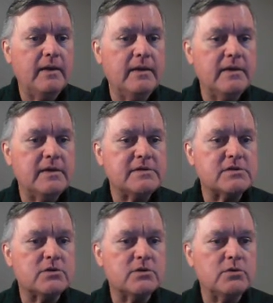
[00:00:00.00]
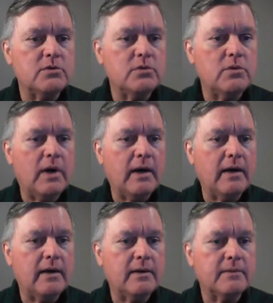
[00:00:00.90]
is to
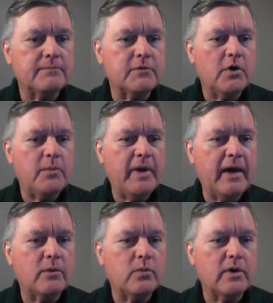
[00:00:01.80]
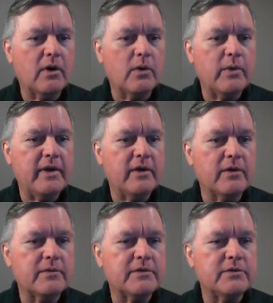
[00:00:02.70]
go back, where are we here,